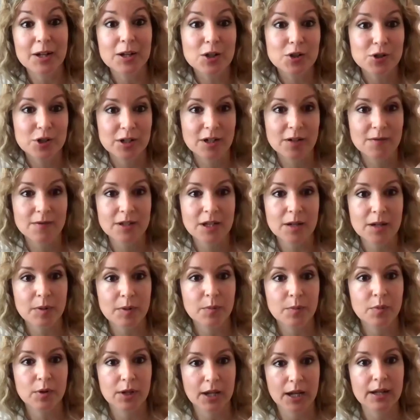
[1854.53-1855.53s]
initiatives
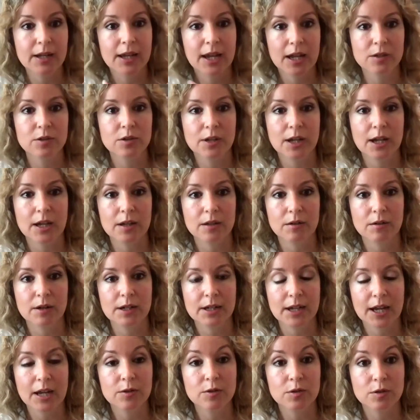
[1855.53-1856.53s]
that people can get together
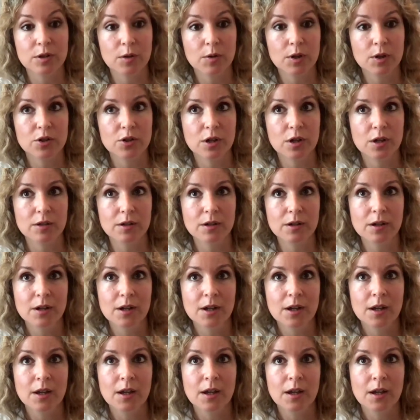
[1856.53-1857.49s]
and get to know each other